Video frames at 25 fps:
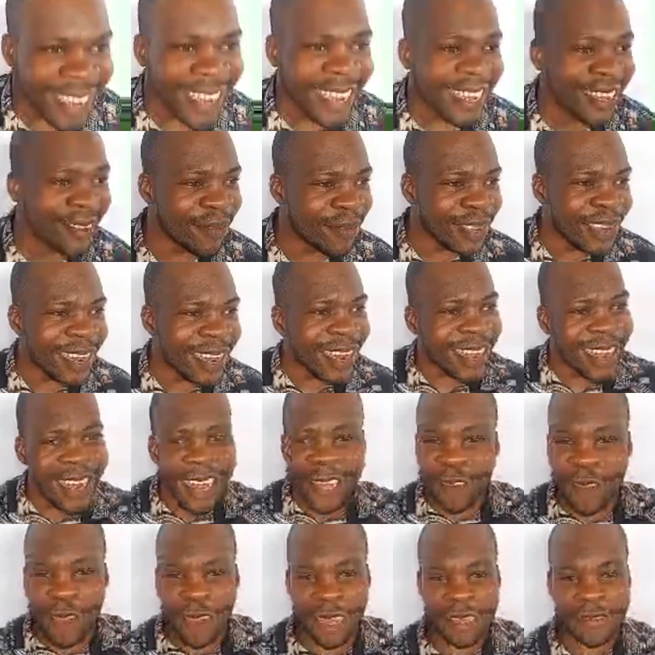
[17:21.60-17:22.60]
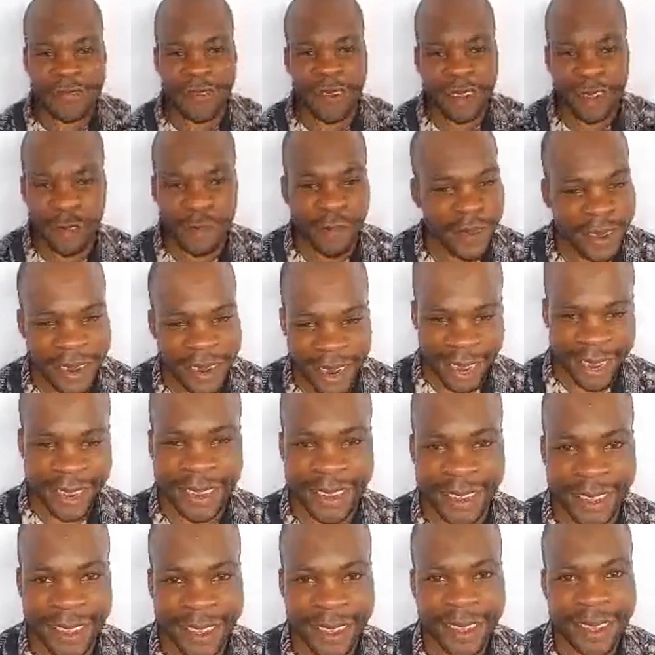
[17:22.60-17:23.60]
immediately your invoice will be ready.
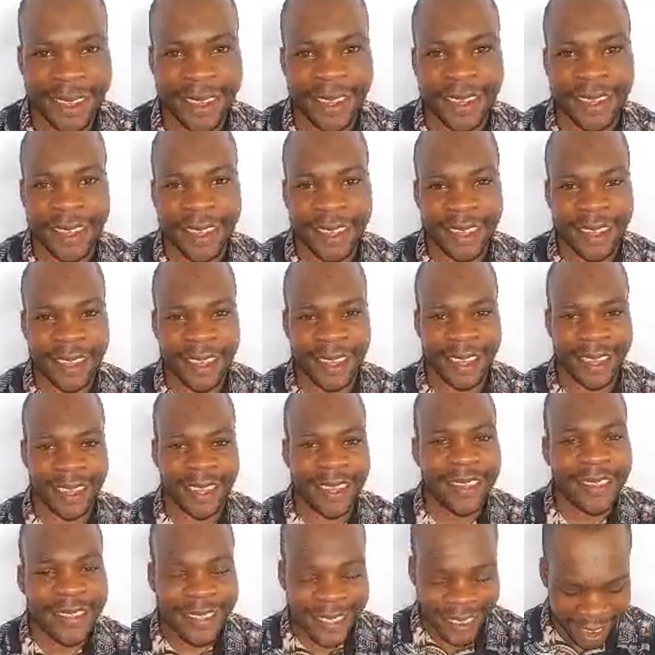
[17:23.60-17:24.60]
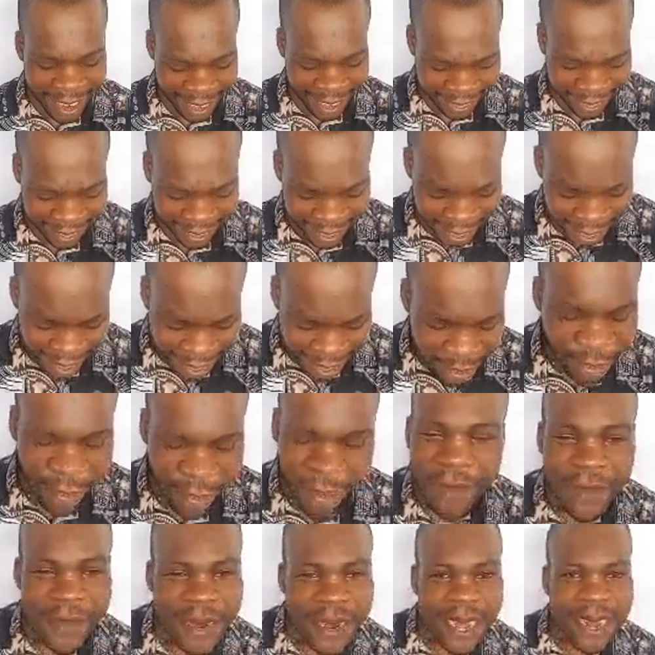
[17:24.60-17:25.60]
Can you see that? So
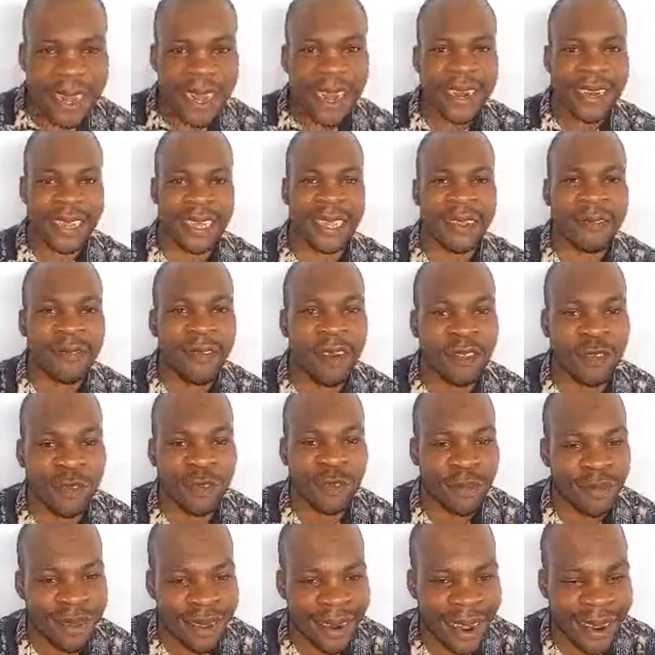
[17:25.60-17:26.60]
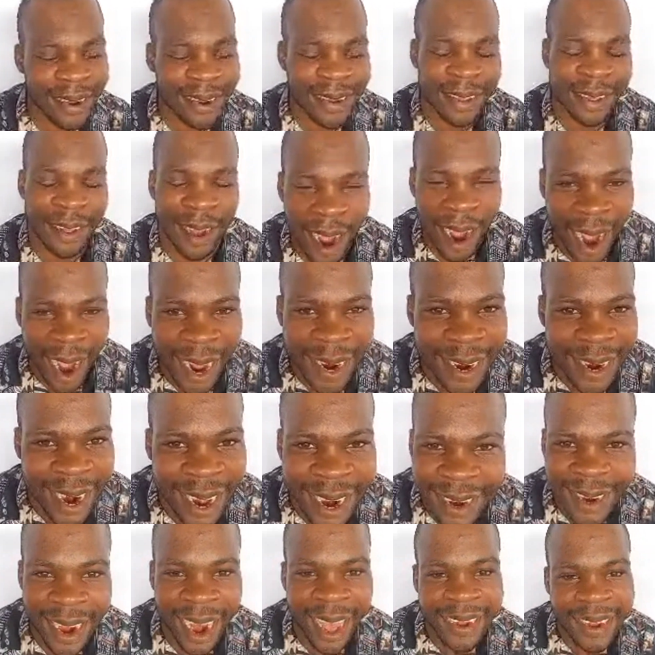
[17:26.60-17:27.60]
immediately the invoice will be ready, and
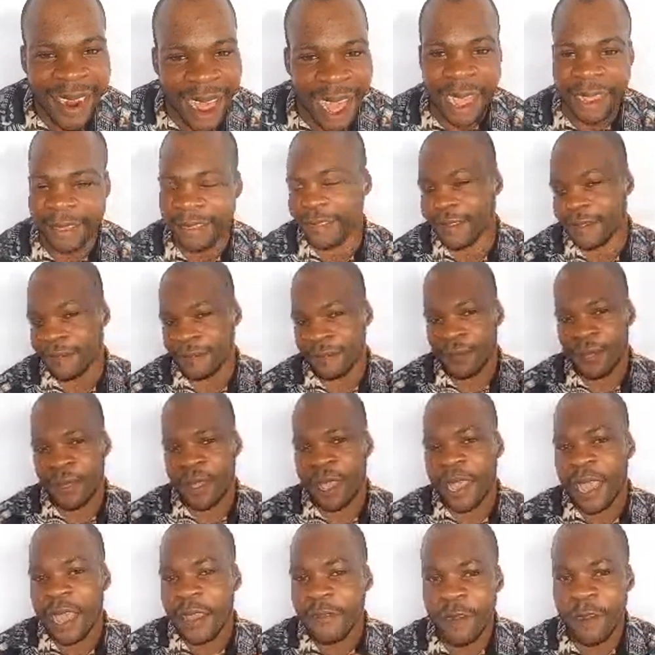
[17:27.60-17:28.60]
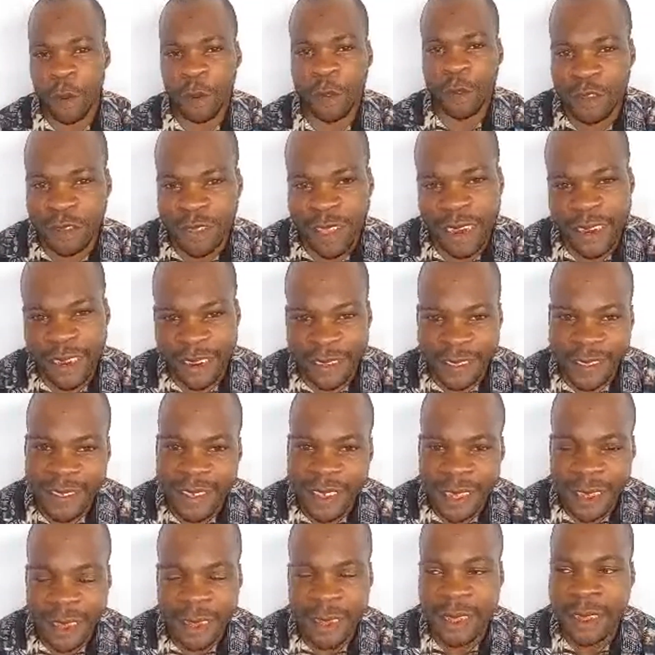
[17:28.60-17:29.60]
like that, if I want to say this
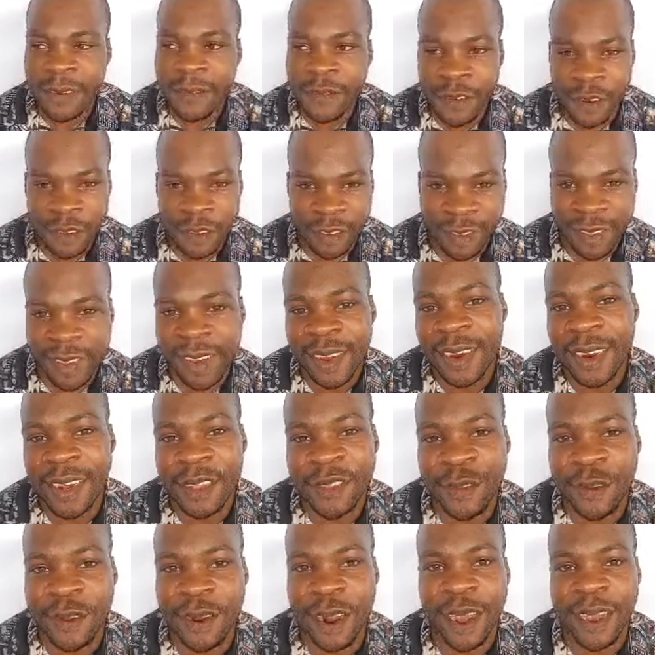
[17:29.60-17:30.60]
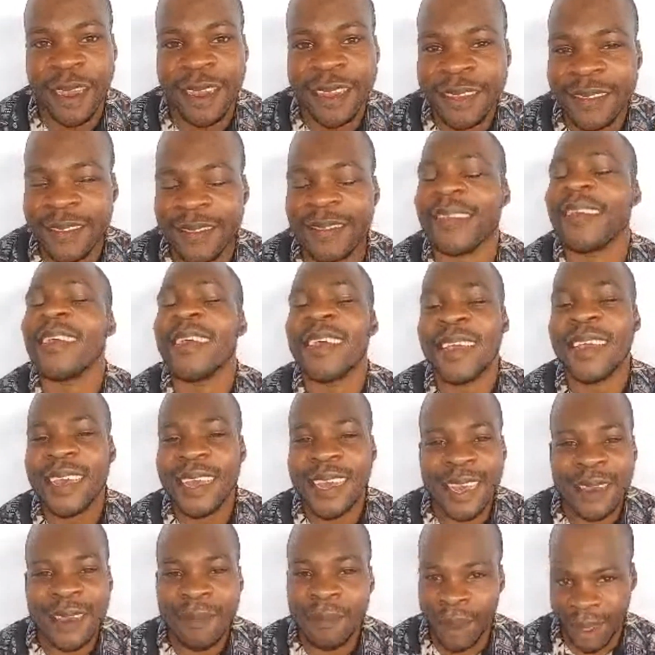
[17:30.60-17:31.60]
invoice generator now is
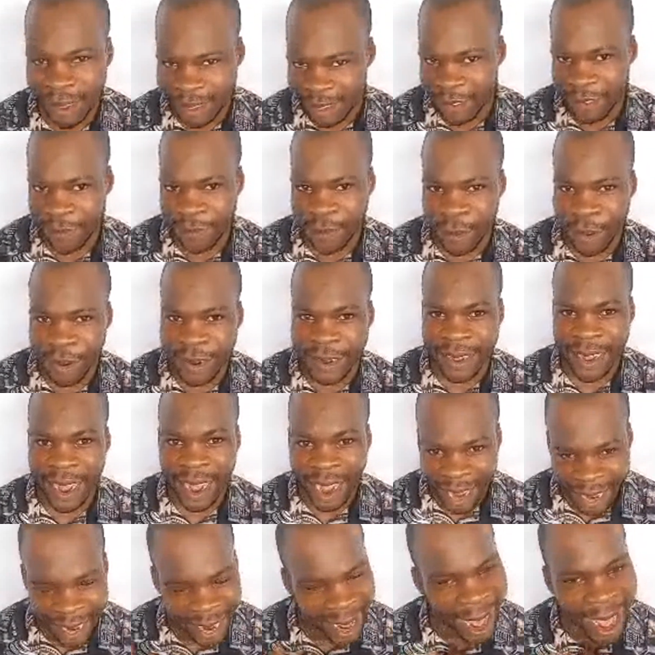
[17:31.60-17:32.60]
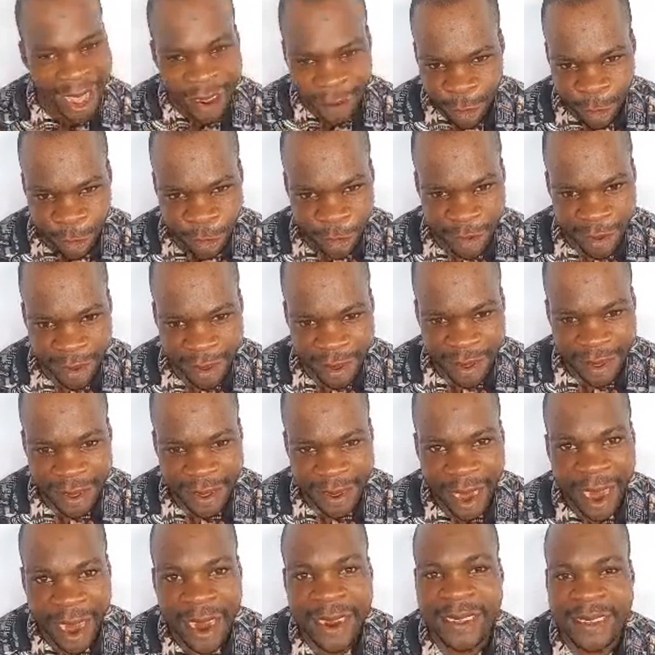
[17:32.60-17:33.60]
a massive money, and I know
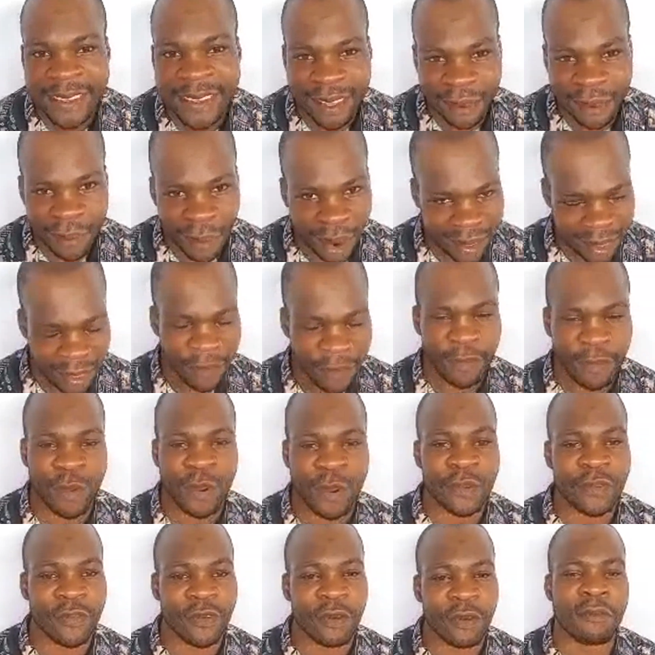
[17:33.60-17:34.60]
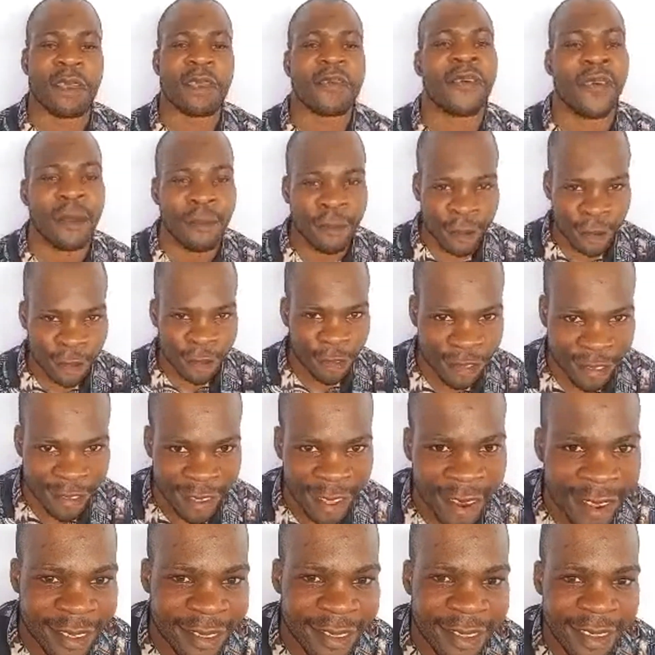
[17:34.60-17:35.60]
that is a massive money for me if I'm going to sell
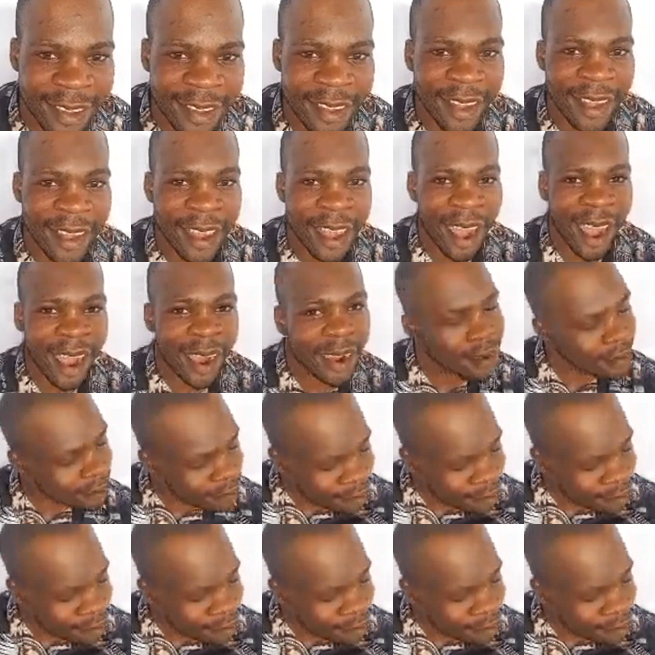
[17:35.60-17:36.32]
this, and